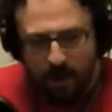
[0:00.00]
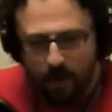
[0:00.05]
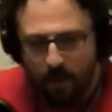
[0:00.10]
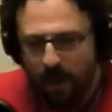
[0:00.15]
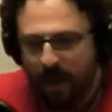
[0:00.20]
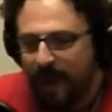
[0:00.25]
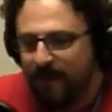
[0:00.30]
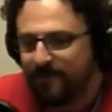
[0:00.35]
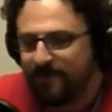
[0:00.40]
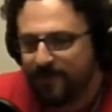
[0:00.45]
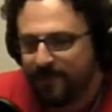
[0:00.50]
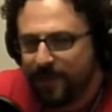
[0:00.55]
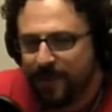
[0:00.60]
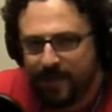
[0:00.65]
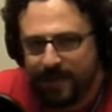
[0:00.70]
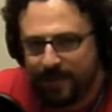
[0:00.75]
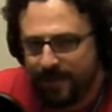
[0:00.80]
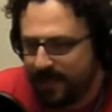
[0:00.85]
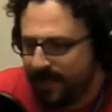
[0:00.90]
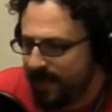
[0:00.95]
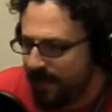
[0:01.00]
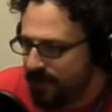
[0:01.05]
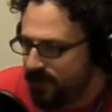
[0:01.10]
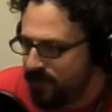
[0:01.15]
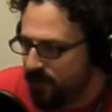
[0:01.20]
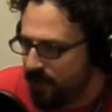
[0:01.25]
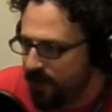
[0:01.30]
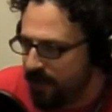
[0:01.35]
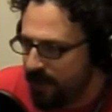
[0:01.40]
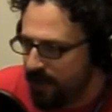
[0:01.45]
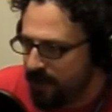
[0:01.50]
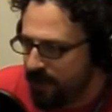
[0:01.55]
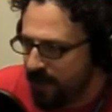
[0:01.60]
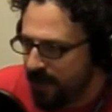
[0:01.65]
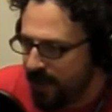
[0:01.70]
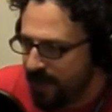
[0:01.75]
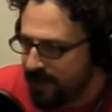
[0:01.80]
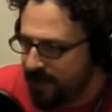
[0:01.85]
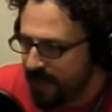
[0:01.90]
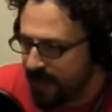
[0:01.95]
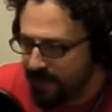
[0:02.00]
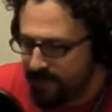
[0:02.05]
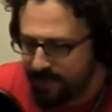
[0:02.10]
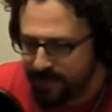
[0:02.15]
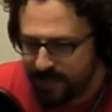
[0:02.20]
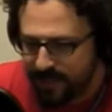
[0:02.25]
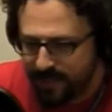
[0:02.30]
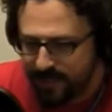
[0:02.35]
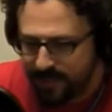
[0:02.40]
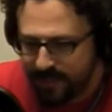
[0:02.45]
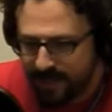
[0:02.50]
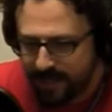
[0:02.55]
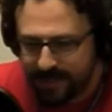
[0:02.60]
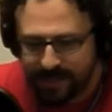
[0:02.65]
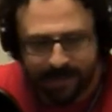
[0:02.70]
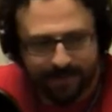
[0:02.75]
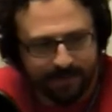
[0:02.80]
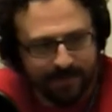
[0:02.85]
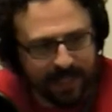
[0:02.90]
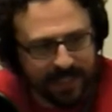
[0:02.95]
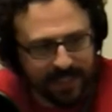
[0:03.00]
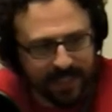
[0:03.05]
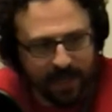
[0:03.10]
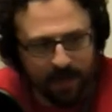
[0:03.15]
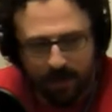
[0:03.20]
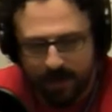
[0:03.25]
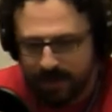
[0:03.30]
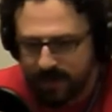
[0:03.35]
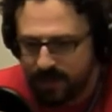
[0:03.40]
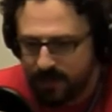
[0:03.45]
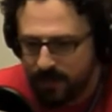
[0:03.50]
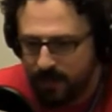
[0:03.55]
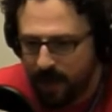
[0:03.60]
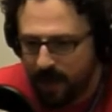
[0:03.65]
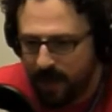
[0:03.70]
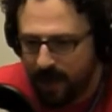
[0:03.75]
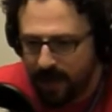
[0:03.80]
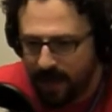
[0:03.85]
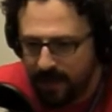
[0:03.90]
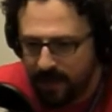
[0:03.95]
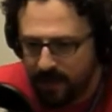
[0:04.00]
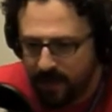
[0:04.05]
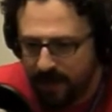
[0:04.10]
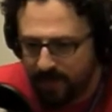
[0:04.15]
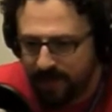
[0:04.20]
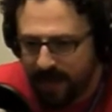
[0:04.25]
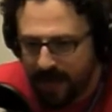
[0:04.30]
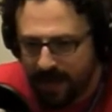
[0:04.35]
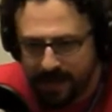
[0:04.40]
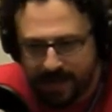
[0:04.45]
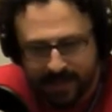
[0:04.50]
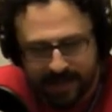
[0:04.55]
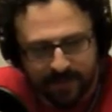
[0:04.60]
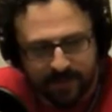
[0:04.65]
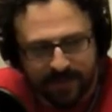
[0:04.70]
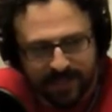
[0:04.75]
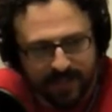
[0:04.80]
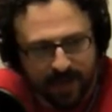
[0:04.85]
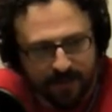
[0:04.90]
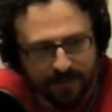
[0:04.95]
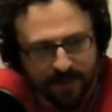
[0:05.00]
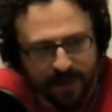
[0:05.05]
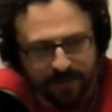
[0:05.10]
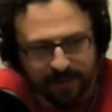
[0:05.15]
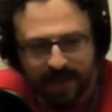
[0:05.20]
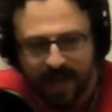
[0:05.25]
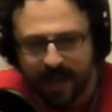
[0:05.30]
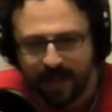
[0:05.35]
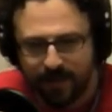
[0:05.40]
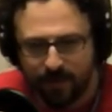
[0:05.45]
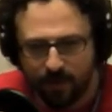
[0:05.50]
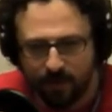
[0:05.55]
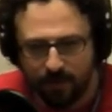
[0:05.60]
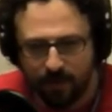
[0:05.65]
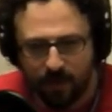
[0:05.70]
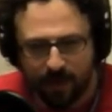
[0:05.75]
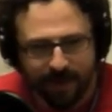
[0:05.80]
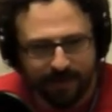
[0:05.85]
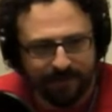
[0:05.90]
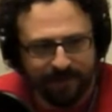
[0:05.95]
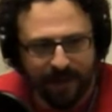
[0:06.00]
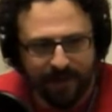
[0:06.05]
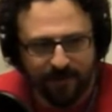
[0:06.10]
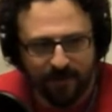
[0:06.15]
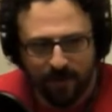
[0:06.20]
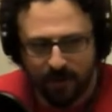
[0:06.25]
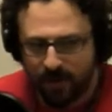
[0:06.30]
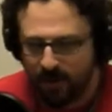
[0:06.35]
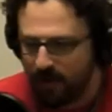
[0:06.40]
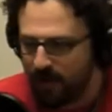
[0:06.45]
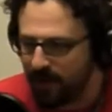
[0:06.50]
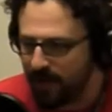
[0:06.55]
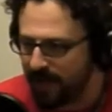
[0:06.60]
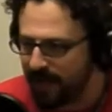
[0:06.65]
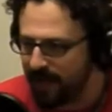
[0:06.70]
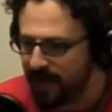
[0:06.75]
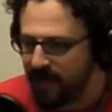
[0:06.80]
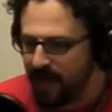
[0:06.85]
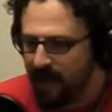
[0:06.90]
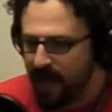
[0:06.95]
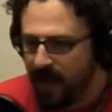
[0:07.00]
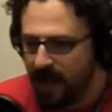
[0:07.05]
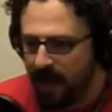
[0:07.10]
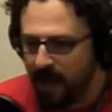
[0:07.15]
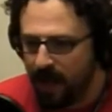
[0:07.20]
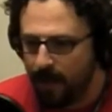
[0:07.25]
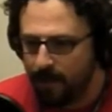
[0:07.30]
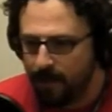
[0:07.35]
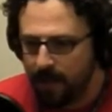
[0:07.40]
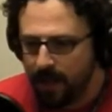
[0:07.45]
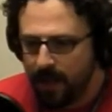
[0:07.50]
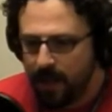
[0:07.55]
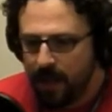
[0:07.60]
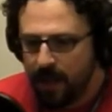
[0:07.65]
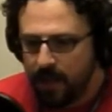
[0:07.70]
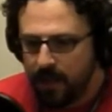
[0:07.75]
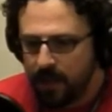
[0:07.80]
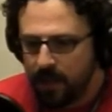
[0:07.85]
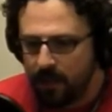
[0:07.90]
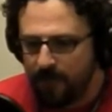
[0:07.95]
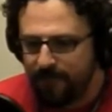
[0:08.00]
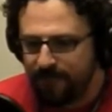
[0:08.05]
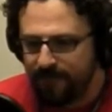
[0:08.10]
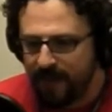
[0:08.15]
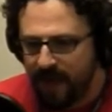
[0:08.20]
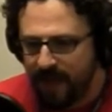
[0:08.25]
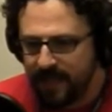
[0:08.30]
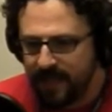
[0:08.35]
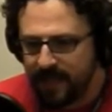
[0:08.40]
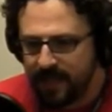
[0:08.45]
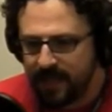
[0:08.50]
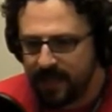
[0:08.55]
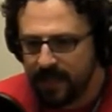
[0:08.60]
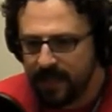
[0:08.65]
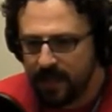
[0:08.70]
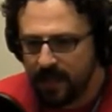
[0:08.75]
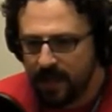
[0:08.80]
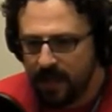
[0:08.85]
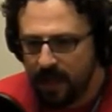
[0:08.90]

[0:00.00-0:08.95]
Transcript: today? Well, I've really been enjoying your guys' conversation, as I always do. You know, I've got kids myself. I have a 9-year-old boy and a 5-year-old girl. And, you know, finding